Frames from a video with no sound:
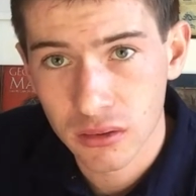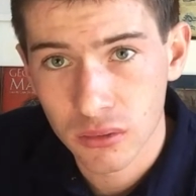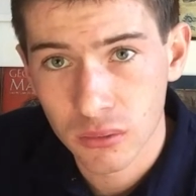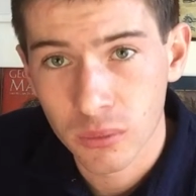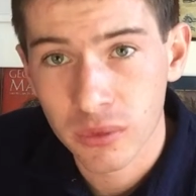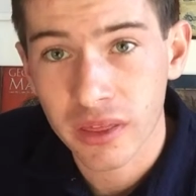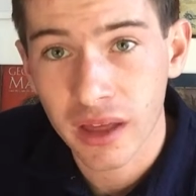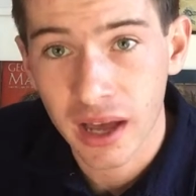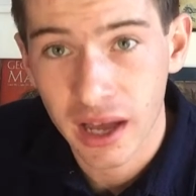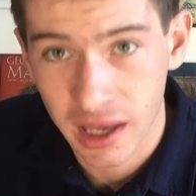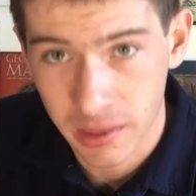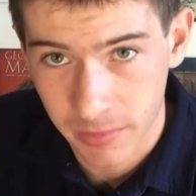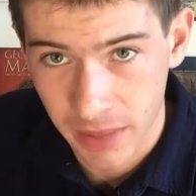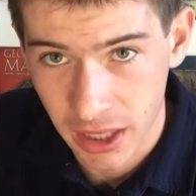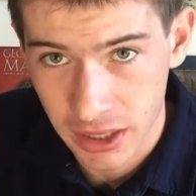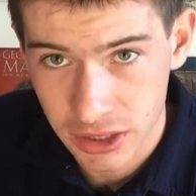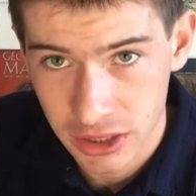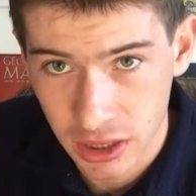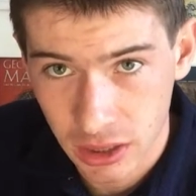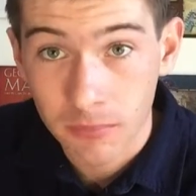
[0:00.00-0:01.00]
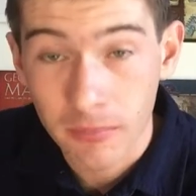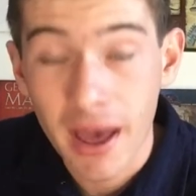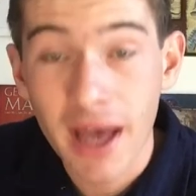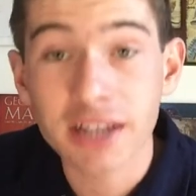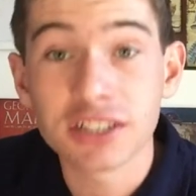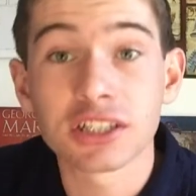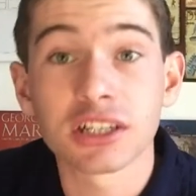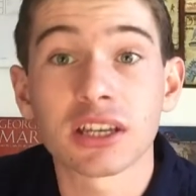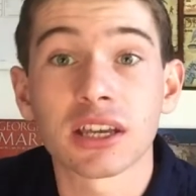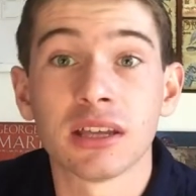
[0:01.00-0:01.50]
with high magic.
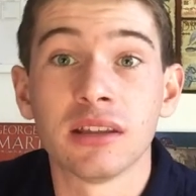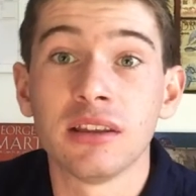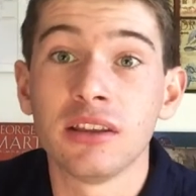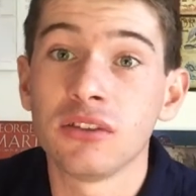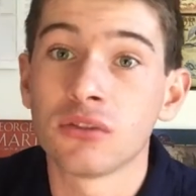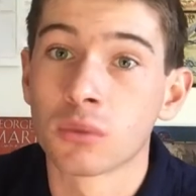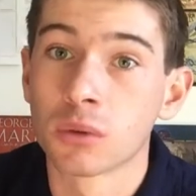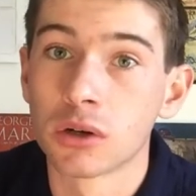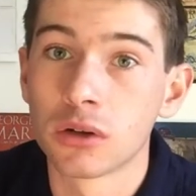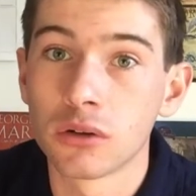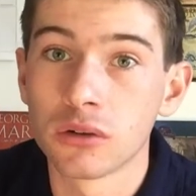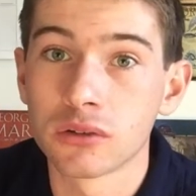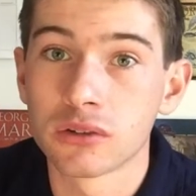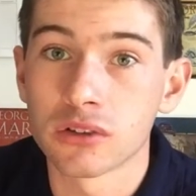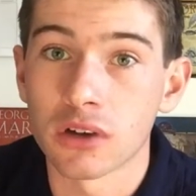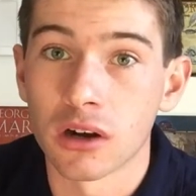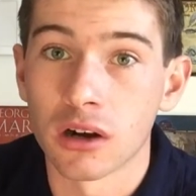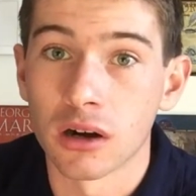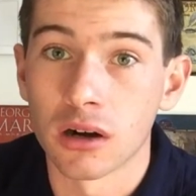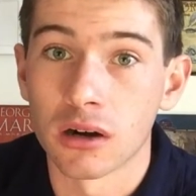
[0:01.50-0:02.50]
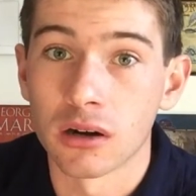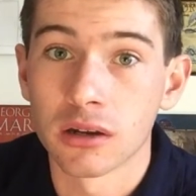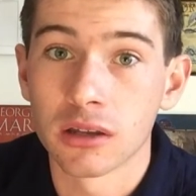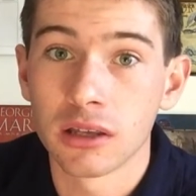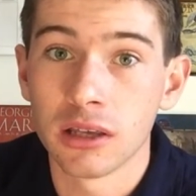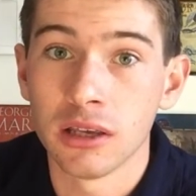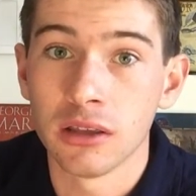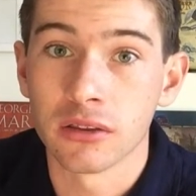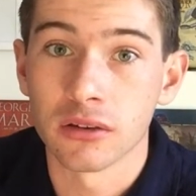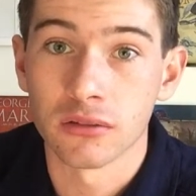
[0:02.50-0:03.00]
Magic in these worlds are
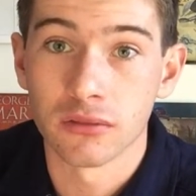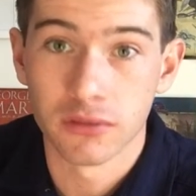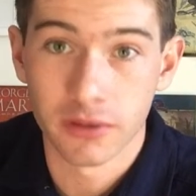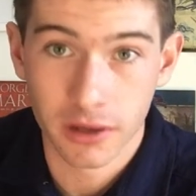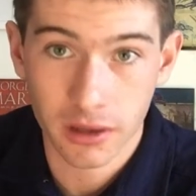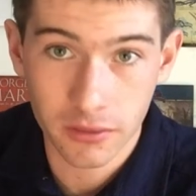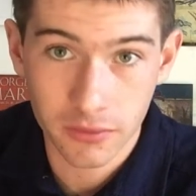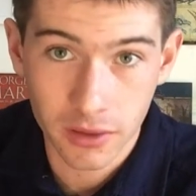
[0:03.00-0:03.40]
either very,